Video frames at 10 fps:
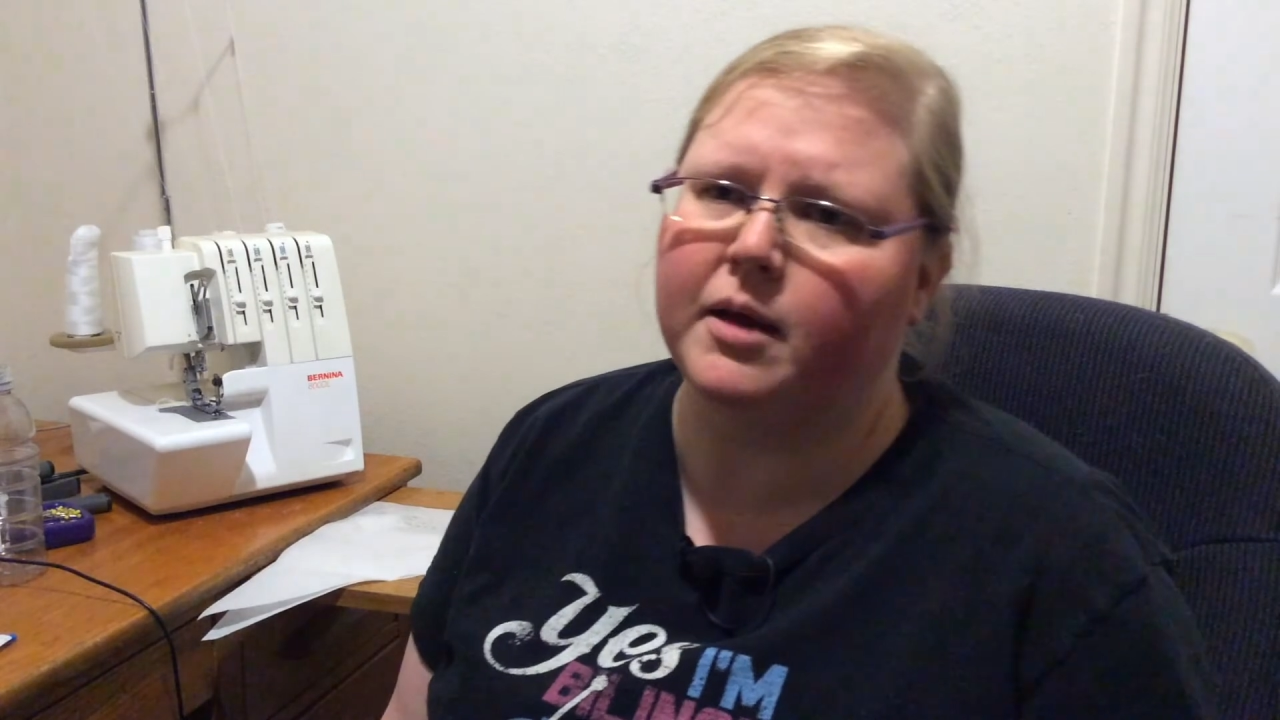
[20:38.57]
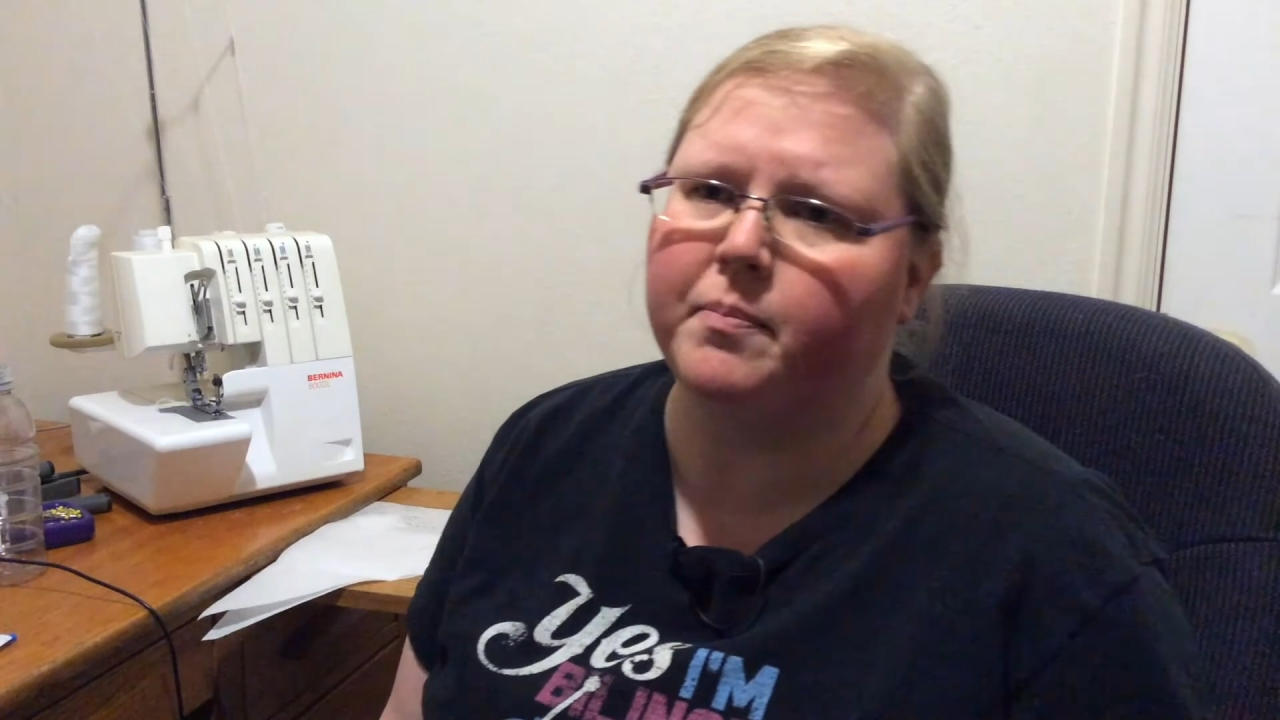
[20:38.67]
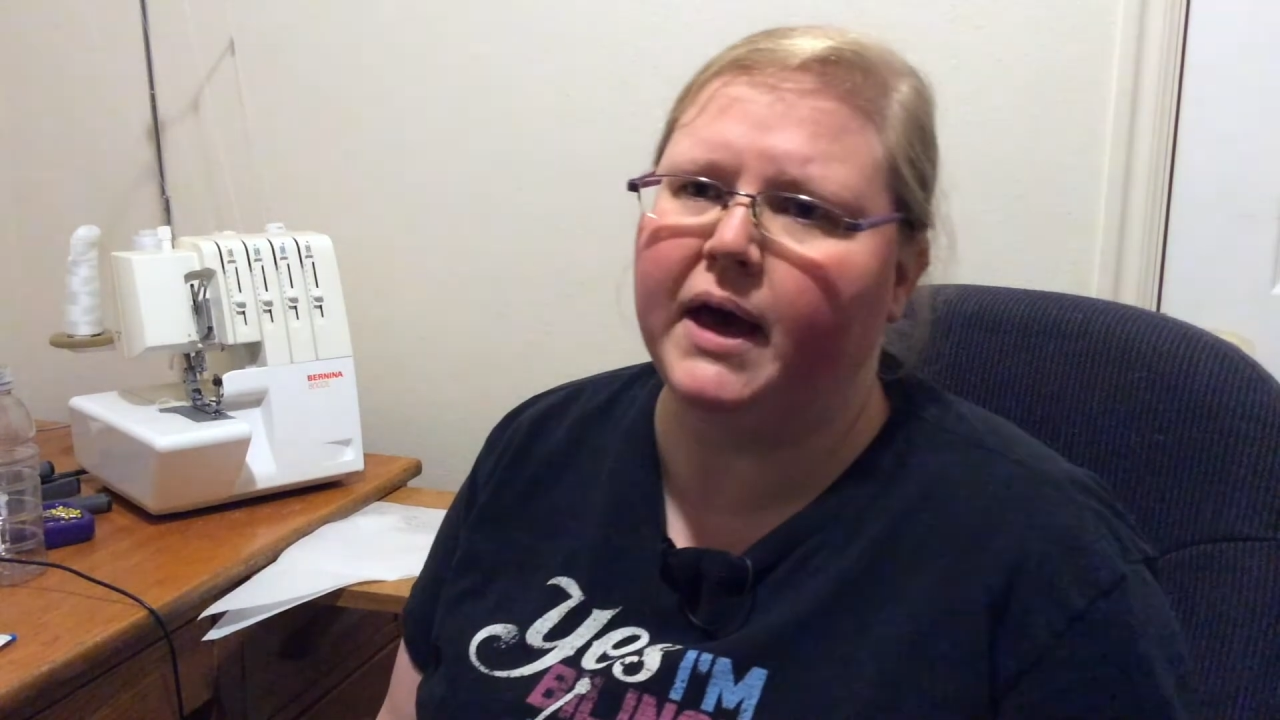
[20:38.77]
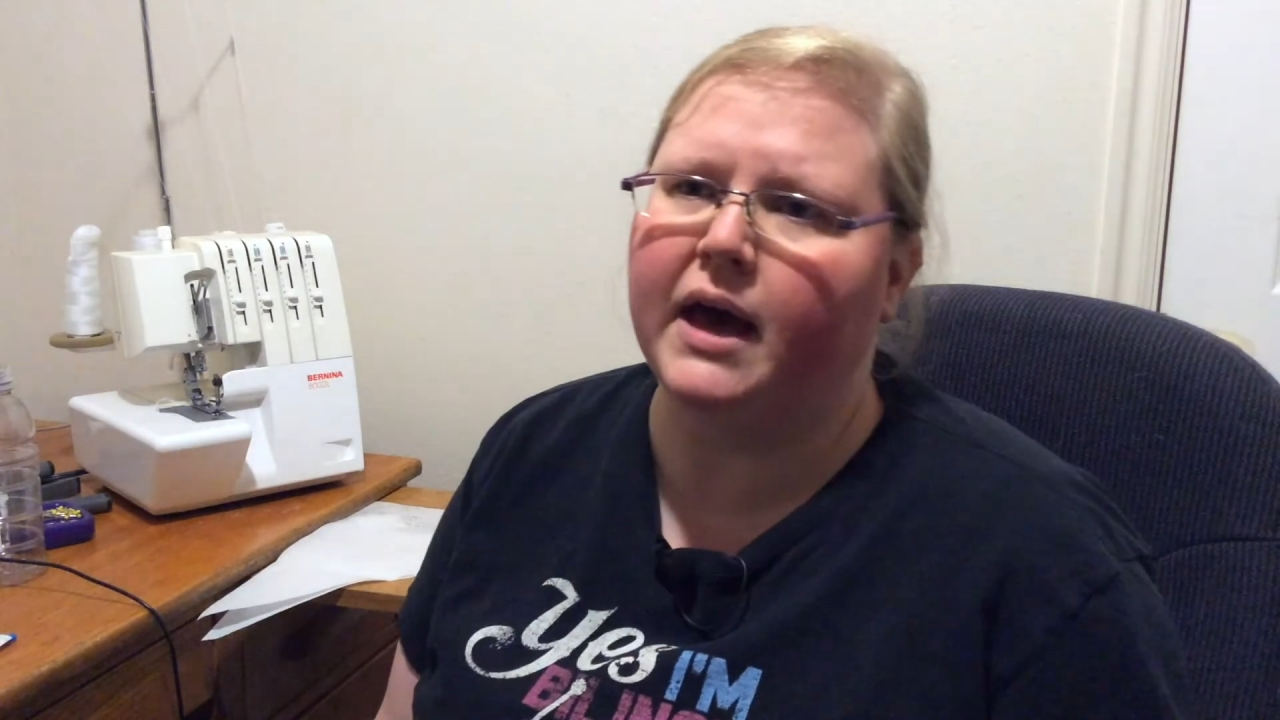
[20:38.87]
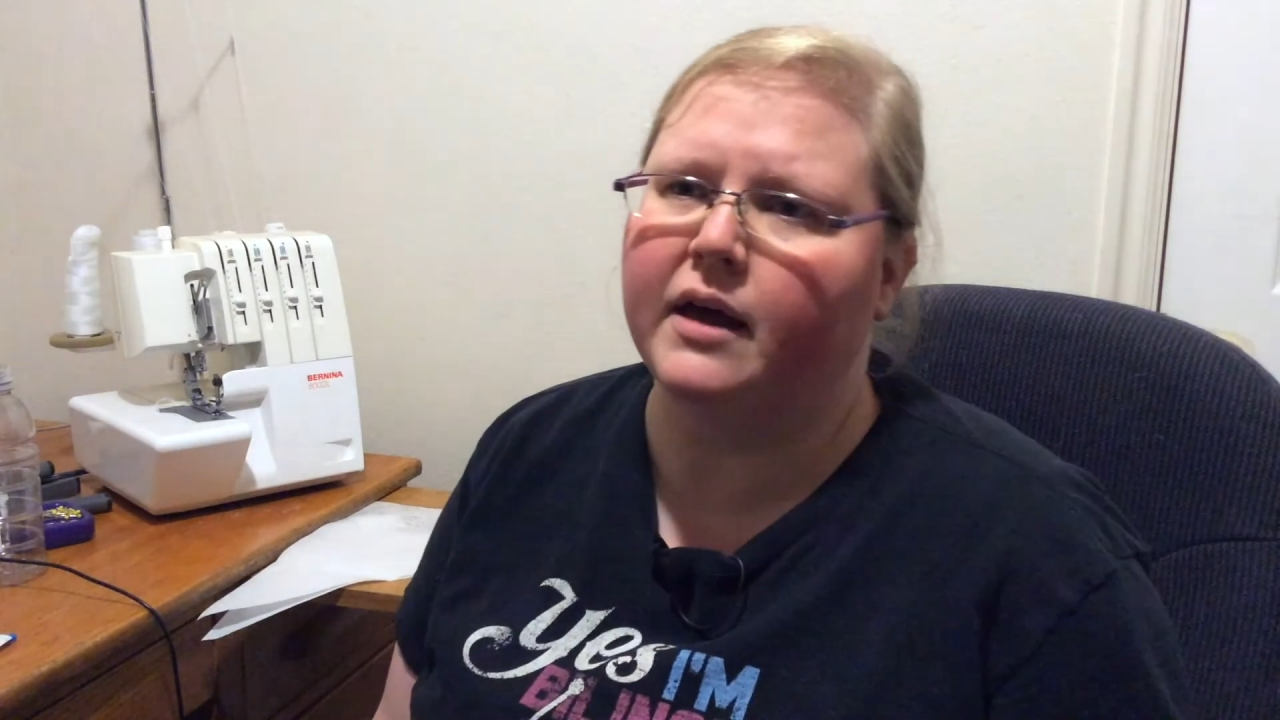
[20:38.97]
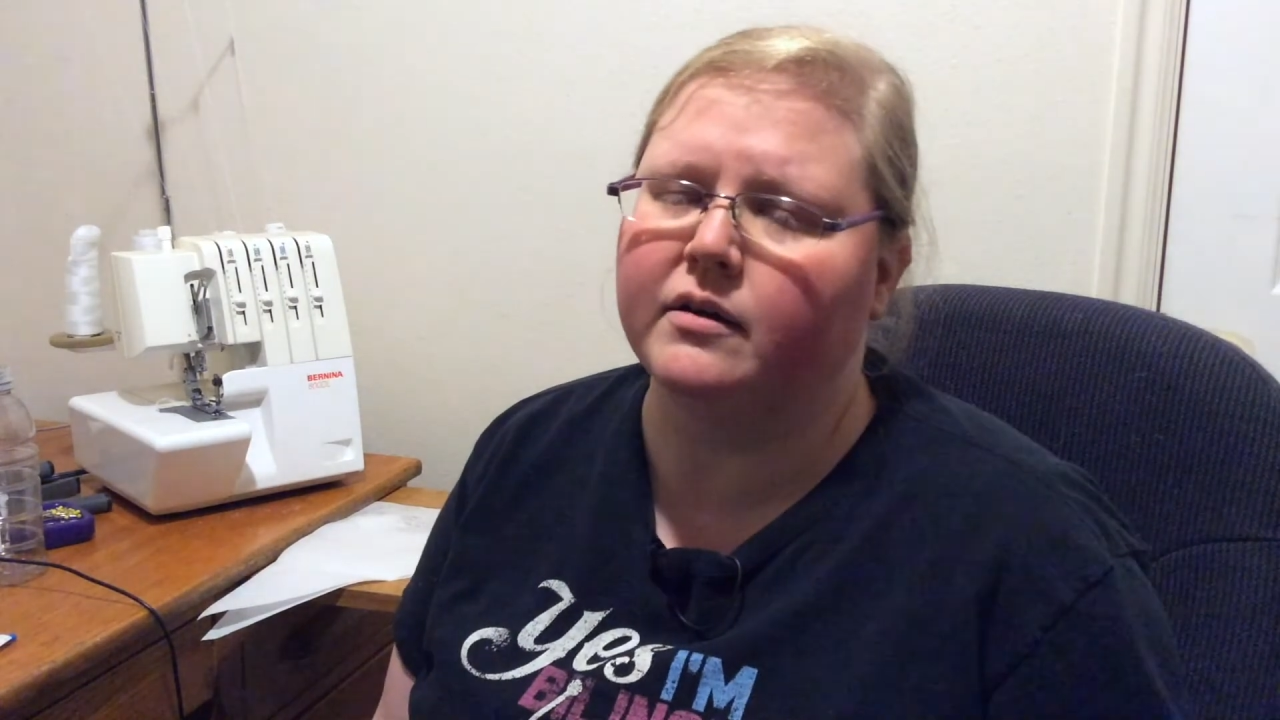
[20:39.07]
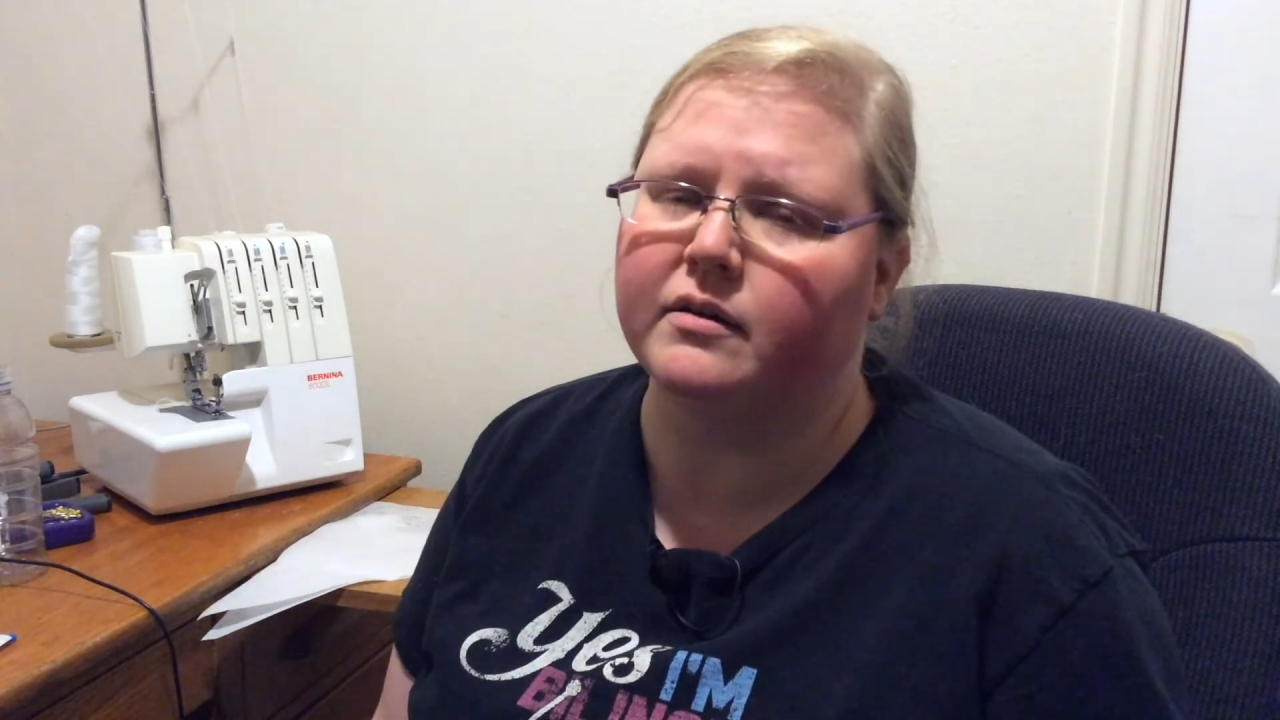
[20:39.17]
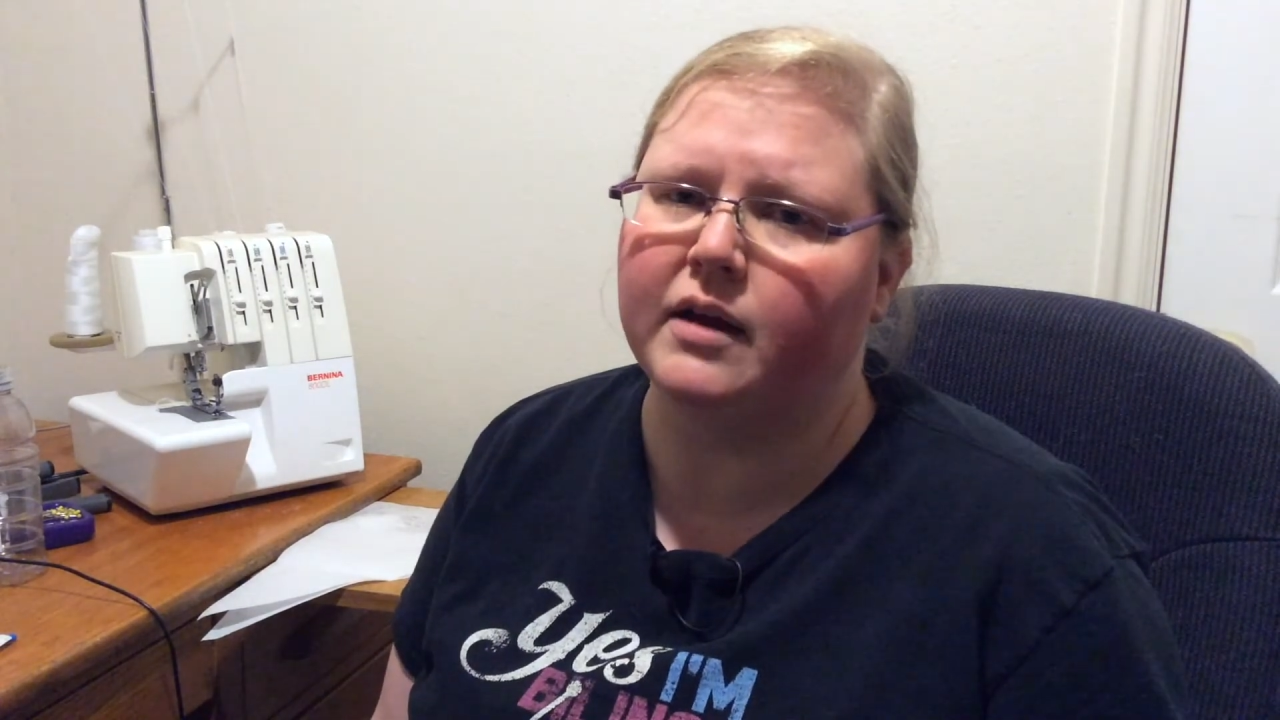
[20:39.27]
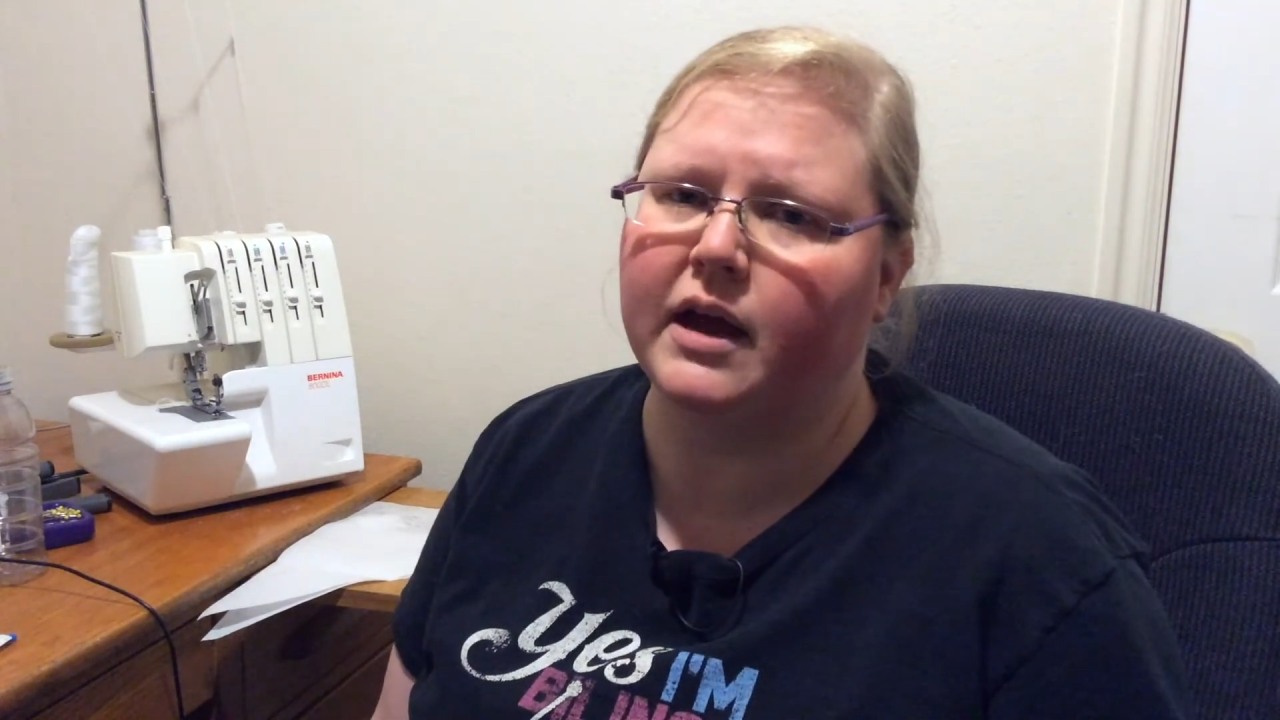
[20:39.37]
pattern.